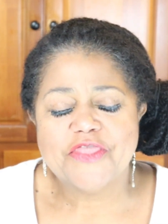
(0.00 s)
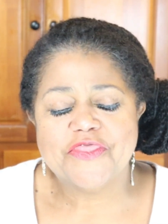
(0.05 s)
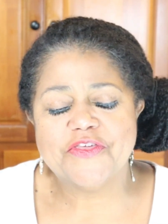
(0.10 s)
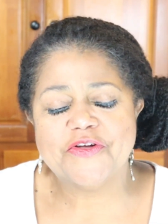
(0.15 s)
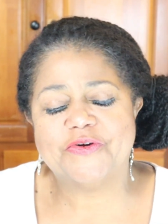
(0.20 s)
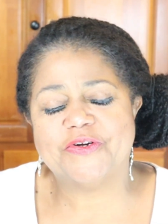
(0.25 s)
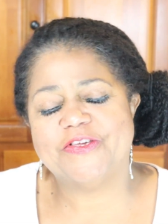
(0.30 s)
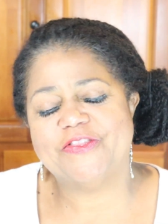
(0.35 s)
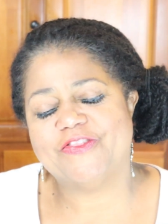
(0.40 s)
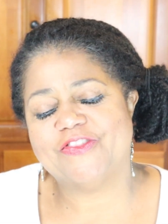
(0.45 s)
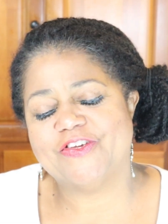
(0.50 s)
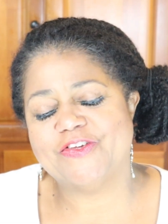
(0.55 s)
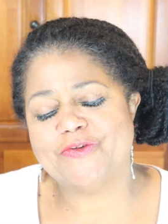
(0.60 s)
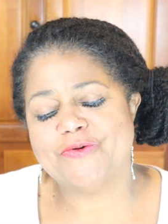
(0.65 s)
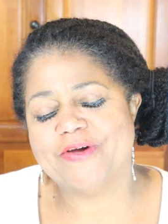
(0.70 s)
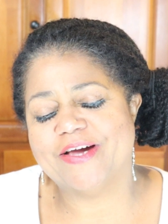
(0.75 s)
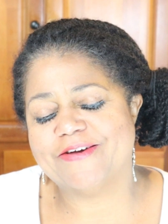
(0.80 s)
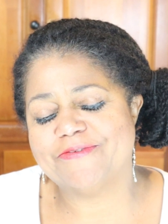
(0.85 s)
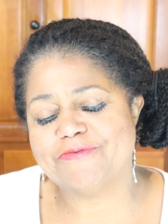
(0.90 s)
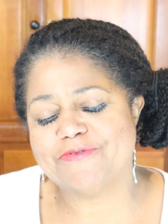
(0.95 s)
The only thing
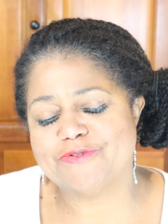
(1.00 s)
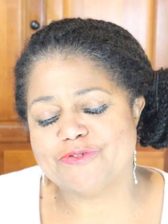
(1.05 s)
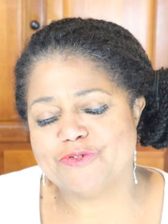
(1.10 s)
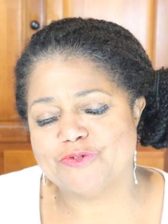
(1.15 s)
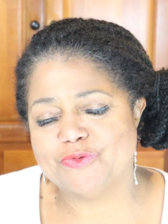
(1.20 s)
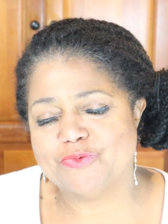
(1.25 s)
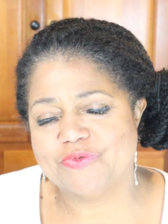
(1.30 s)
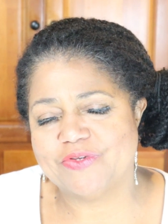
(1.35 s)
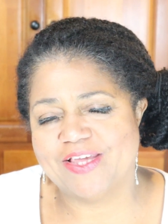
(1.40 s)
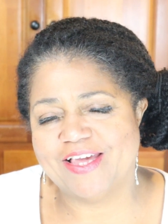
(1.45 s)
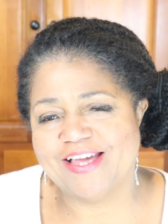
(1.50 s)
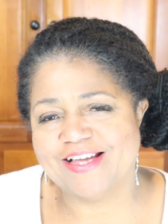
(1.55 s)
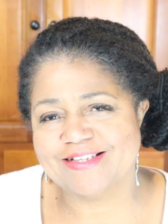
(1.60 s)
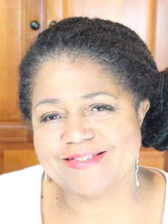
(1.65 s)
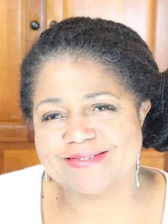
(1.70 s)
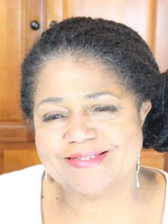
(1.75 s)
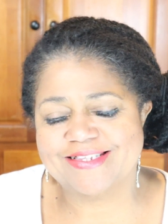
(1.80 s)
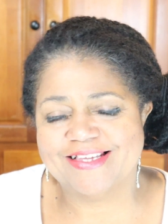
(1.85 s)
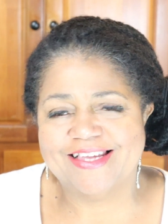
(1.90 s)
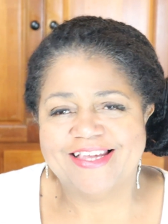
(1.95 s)
you have to do
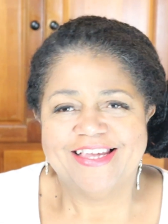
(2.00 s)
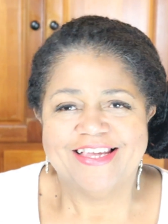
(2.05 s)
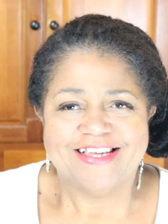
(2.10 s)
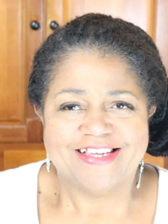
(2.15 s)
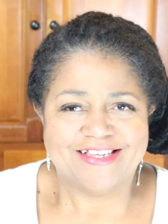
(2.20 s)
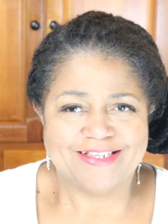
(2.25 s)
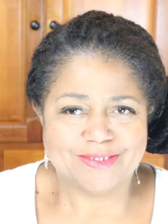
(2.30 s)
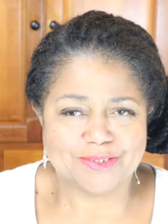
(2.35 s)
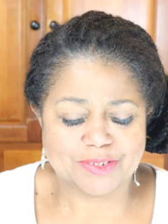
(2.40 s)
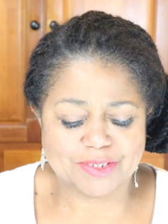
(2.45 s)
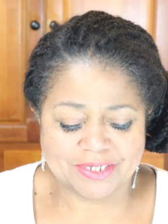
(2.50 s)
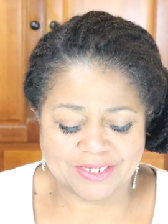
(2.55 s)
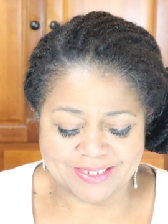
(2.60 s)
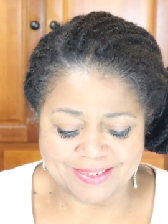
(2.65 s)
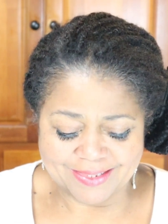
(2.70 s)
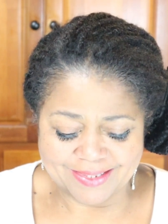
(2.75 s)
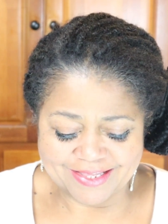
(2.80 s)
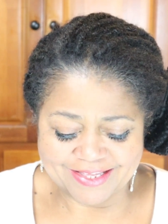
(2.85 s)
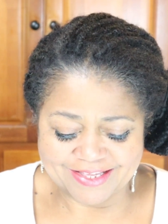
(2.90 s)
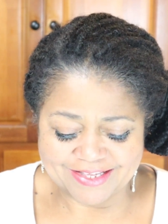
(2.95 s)
next is
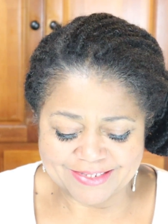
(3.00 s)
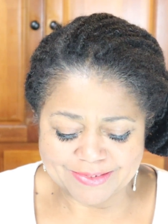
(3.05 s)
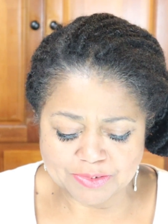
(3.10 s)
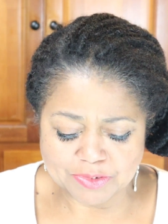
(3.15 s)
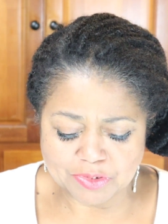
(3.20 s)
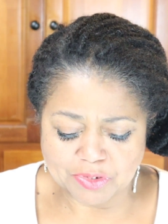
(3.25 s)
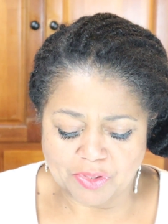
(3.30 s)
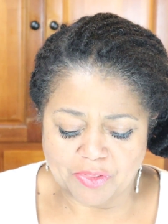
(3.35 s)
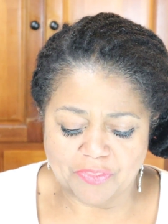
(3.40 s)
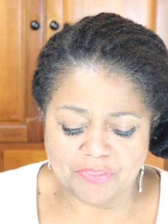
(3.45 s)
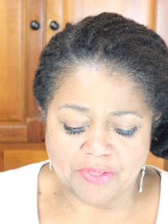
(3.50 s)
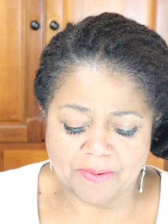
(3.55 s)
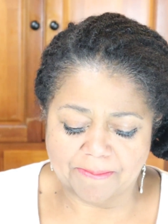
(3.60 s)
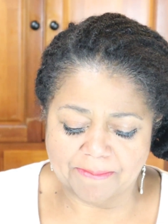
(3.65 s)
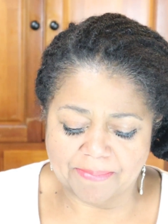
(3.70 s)
cleanse the